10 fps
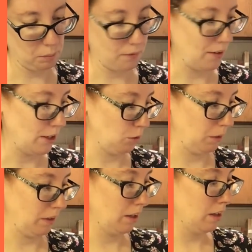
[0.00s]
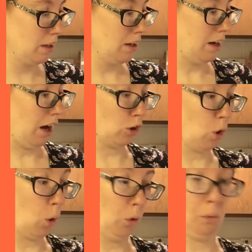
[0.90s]
going to finish with a
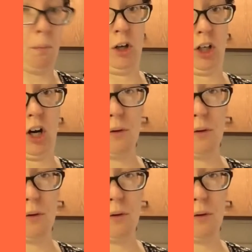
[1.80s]
gold marker,